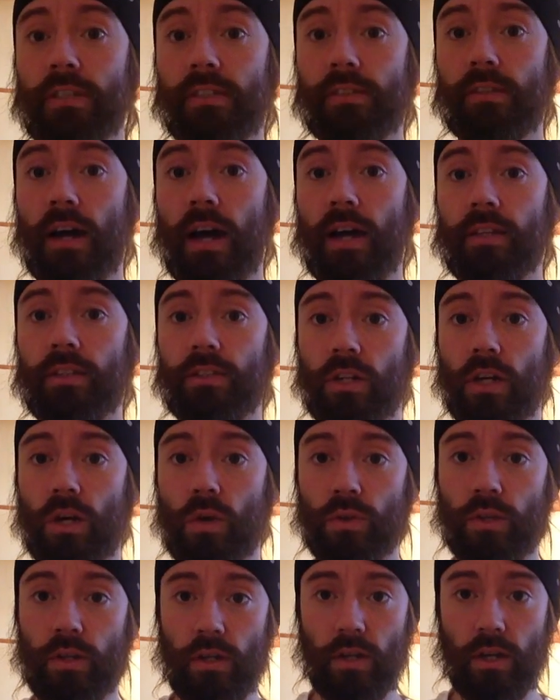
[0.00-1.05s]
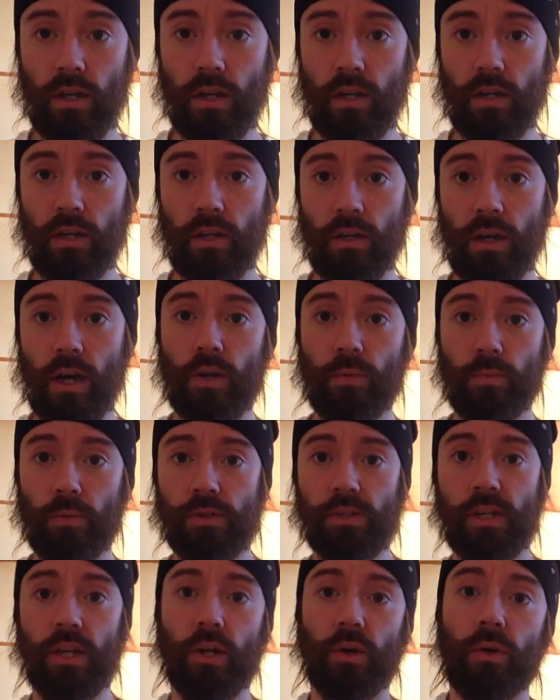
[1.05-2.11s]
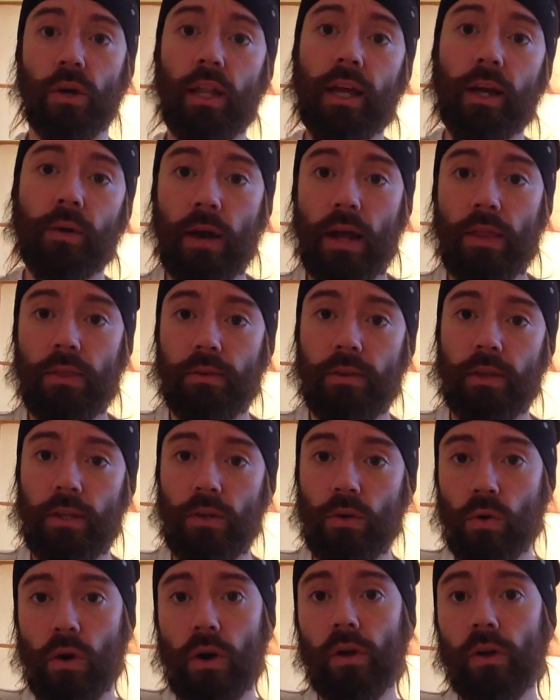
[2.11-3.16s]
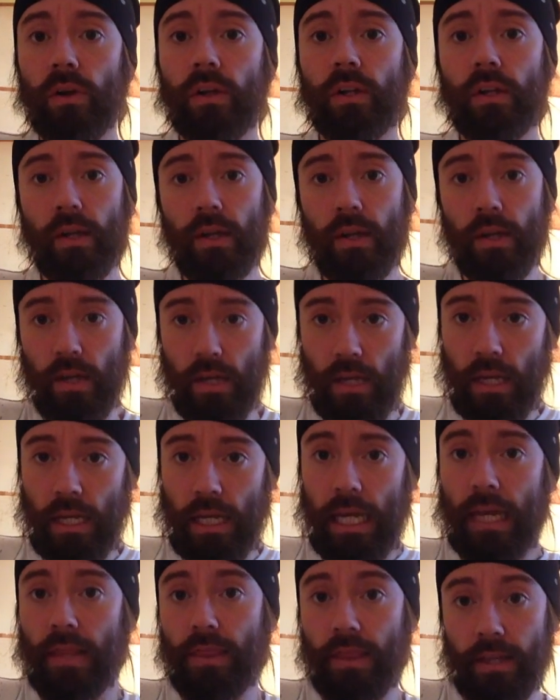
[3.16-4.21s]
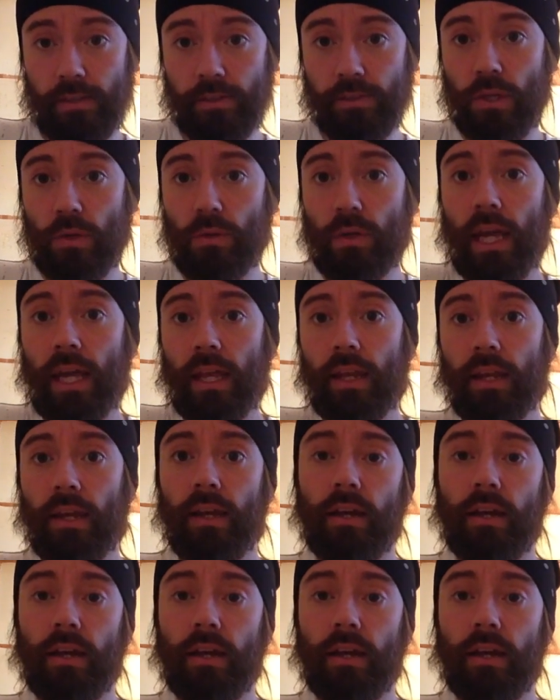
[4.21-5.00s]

decided to go with a 100% acrylic rather than the oil in this unit